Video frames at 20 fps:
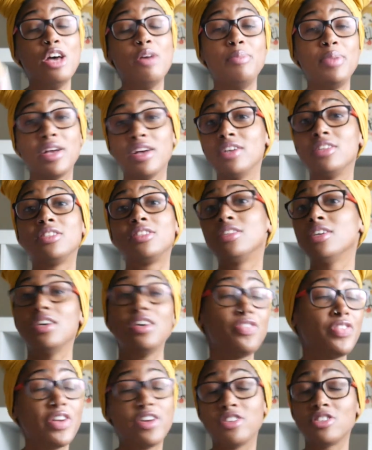because
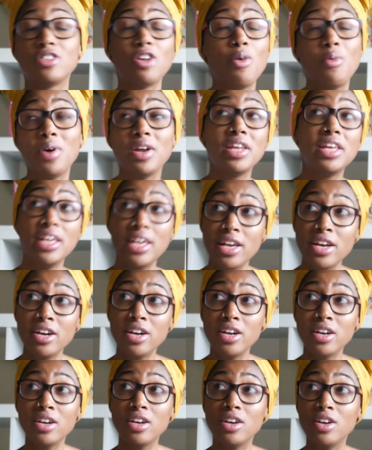there's no one
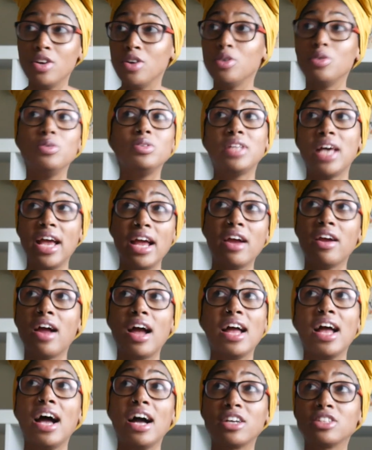here whose hair
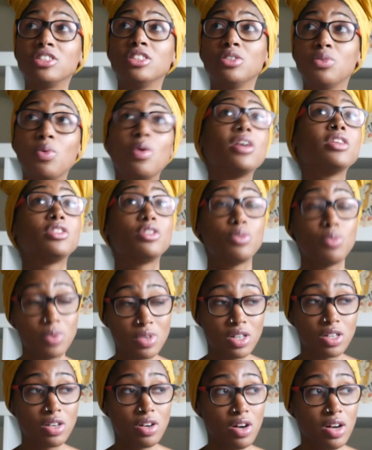I actually want to
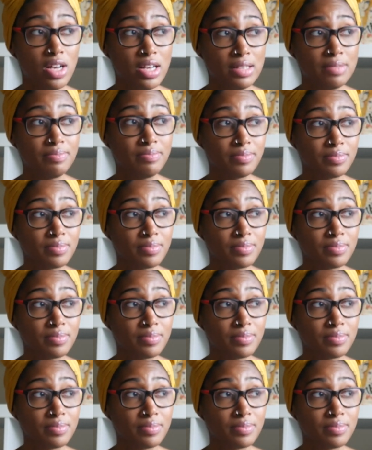work on.